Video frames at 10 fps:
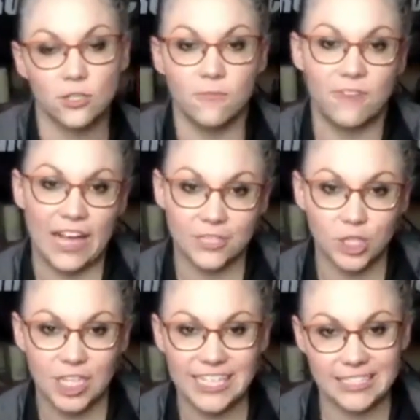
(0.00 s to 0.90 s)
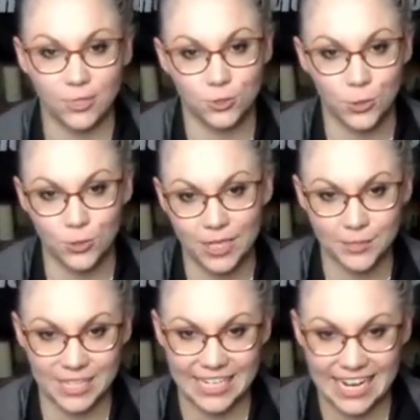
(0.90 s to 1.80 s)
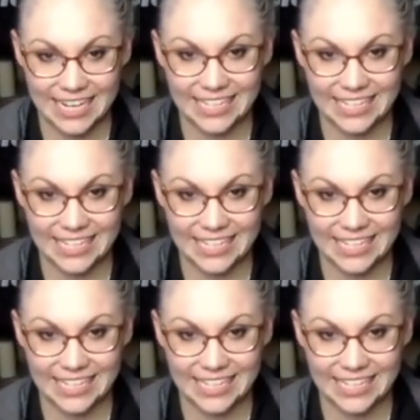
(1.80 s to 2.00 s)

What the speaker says: fascia until 2009.